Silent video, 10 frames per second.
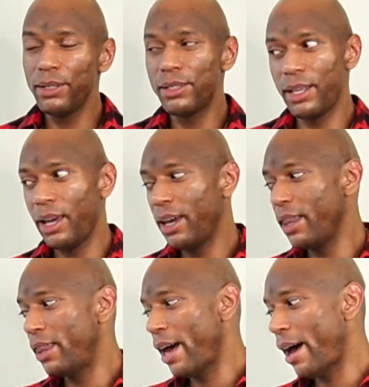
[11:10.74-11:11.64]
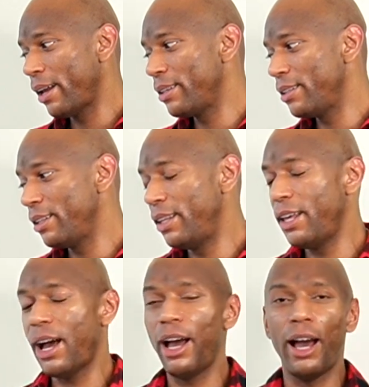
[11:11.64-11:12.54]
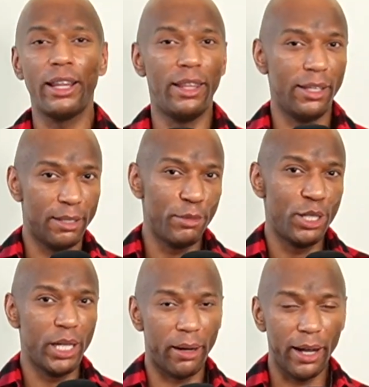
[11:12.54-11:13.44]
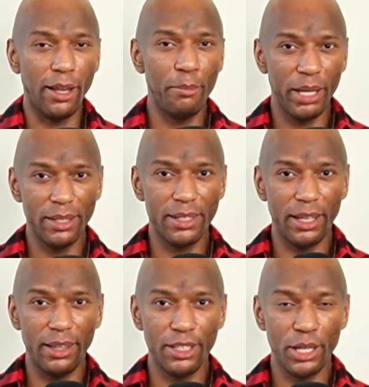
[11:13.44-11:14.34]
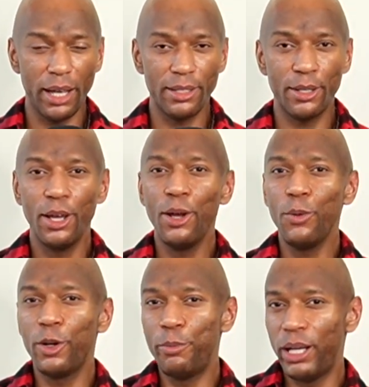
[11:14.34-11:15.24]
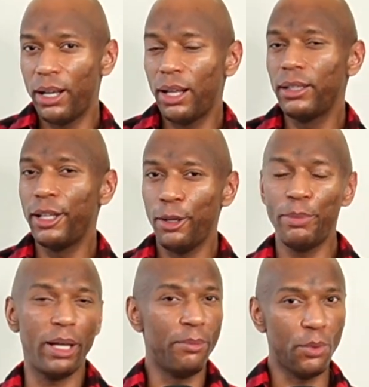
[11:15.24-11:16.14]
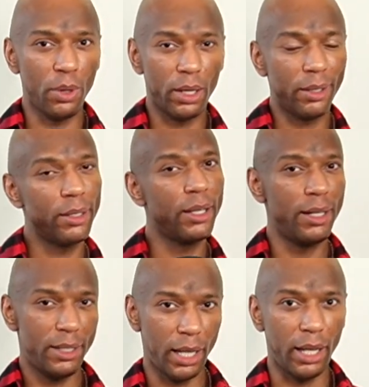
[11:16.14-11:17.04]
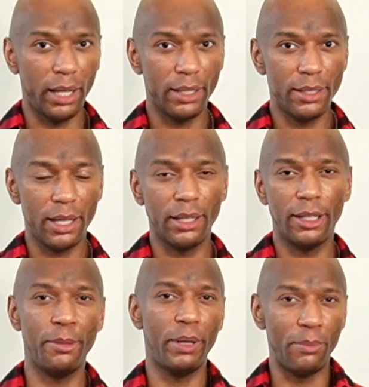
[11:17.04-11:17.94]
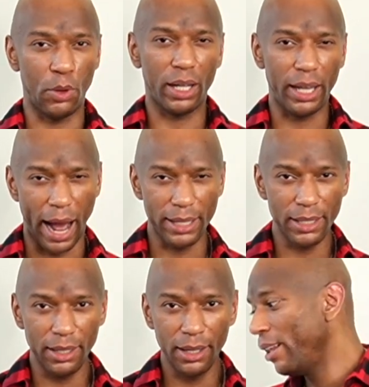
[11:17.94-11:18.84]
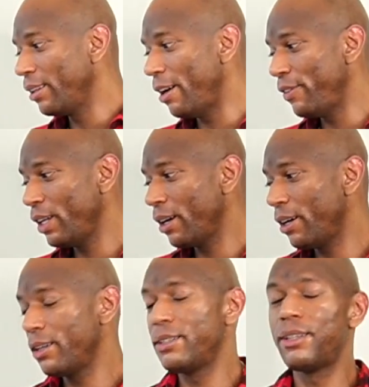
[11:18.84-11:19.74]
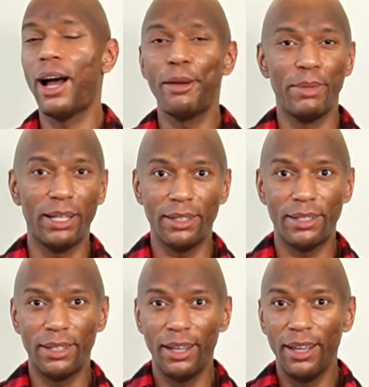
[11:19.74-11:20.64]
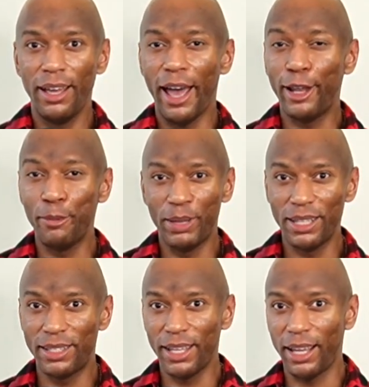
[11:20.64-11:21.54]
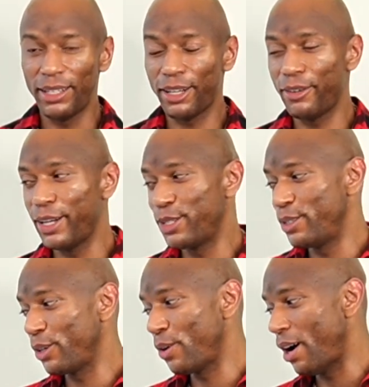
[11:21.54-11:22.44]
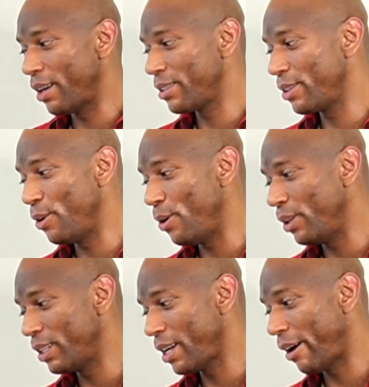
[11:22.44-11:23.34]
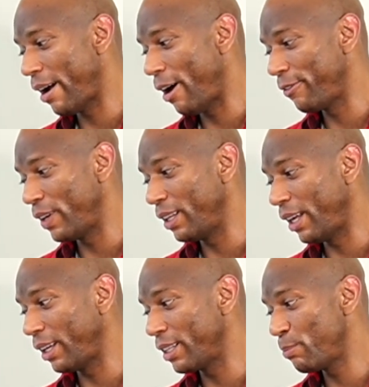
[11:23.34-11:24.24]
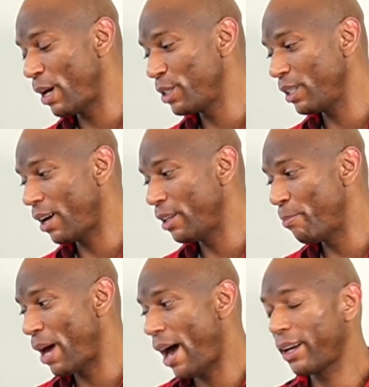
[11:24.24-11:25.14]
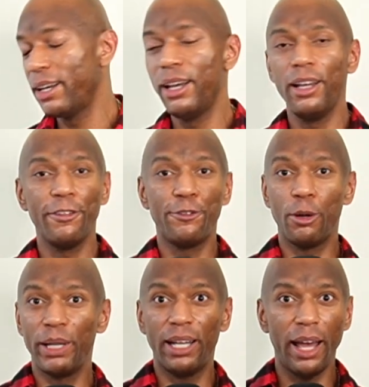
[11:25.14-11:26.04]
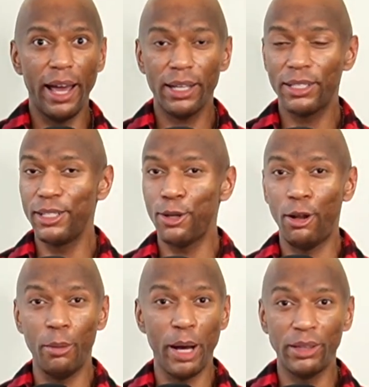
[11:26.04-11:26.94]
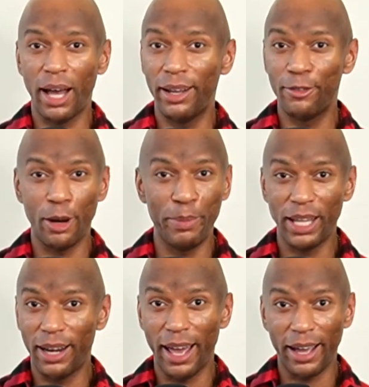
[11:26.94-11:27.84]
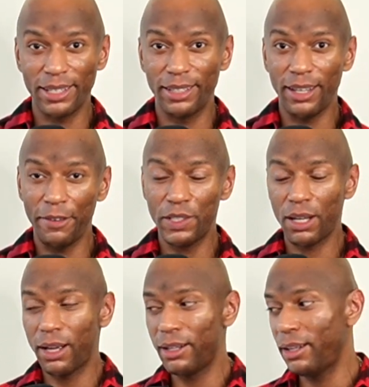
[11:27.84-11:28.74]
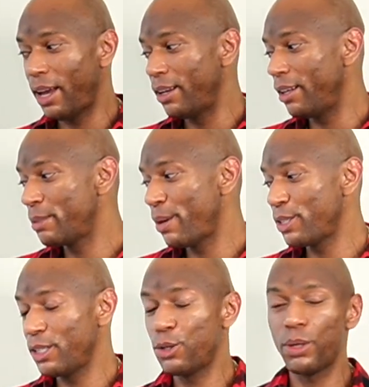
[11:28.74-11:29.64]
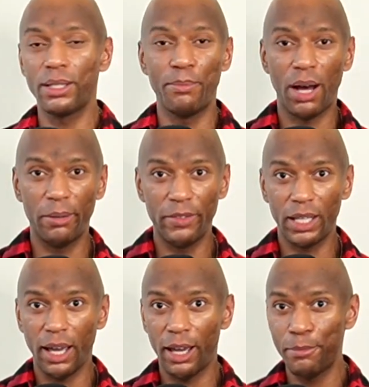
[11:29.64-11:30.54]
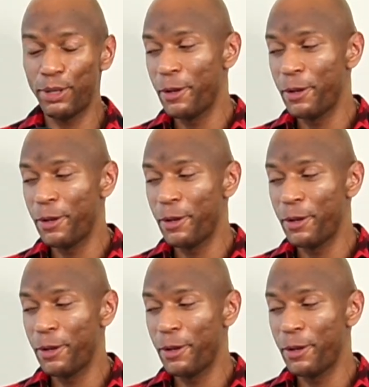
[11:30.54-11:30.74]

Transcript: say that I think some sheer elements in the chest would have been a little bit more contained and a little bit more classy. Loving her diamond elements and decorations across the whole entire outfit, like especially on the back, forming an X. She's all about that, repping that X lifestyle, and especially towards the bottom of the cape,